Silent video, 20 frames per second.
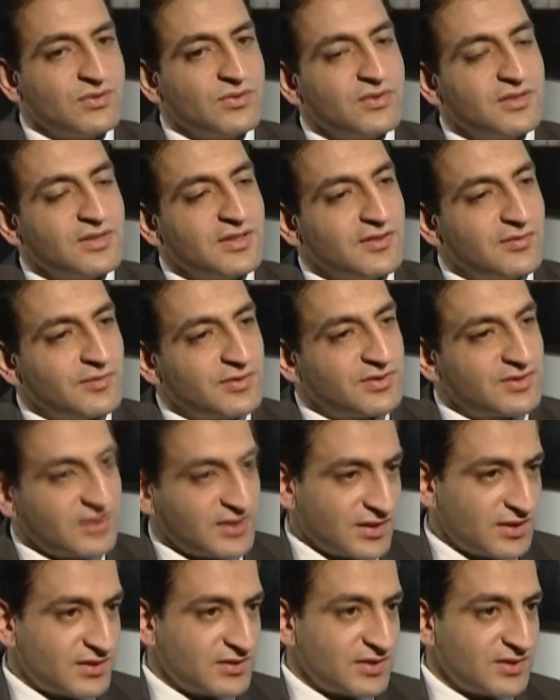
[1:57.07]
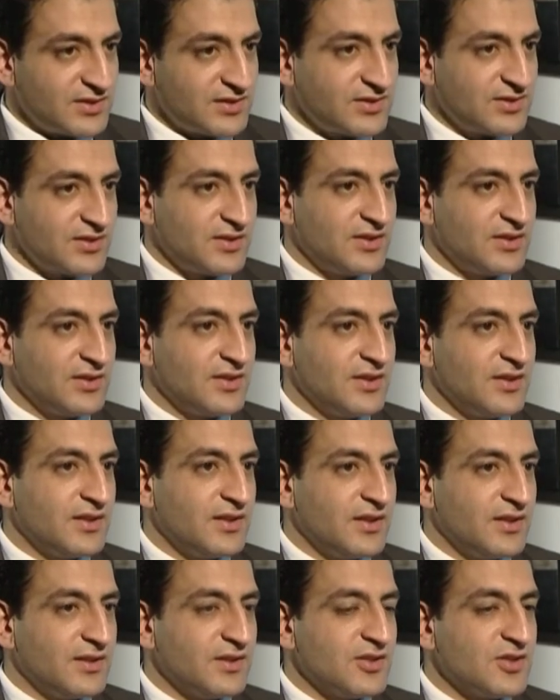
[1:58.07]
to the government statistics, uh,
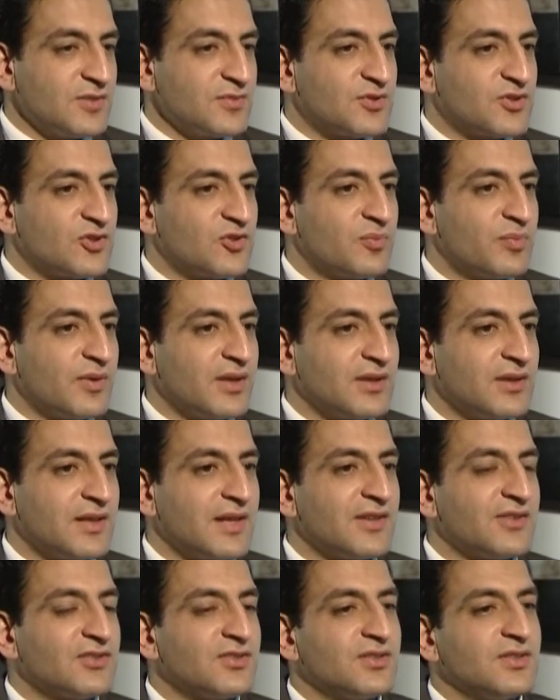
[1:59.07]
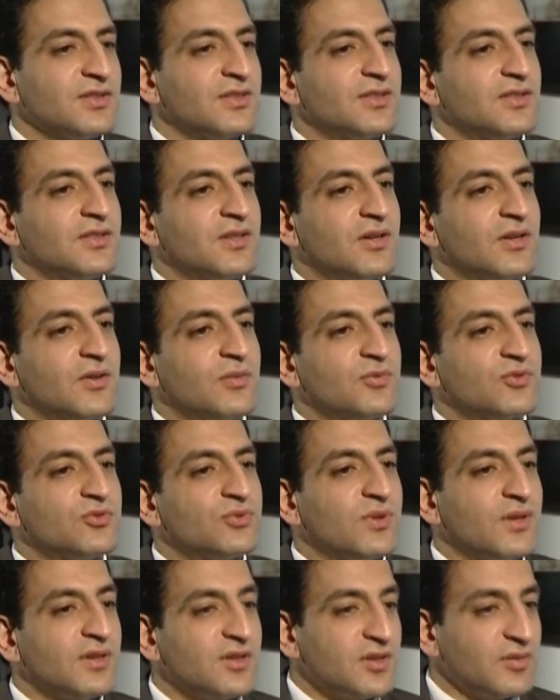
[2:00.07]
the, uh, the Egyptians spent last year almost
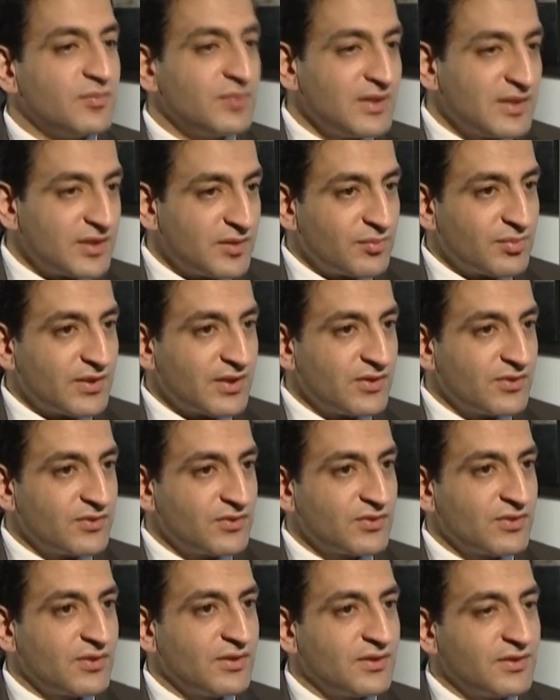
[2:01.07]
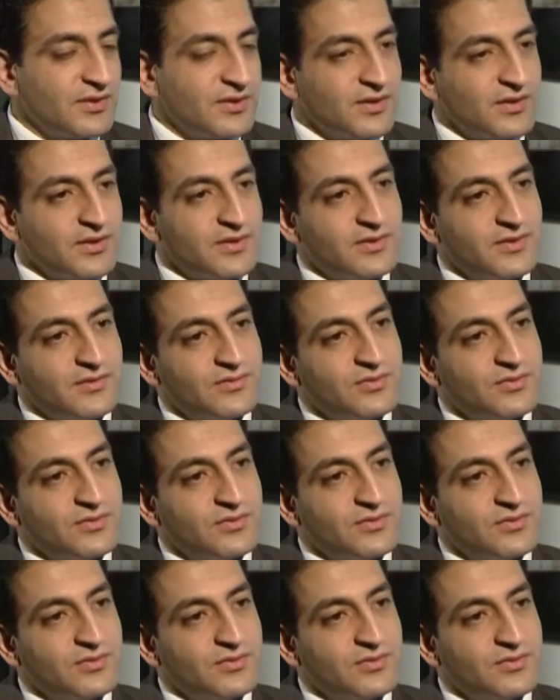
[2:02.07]
200 billion pounds on, uh, on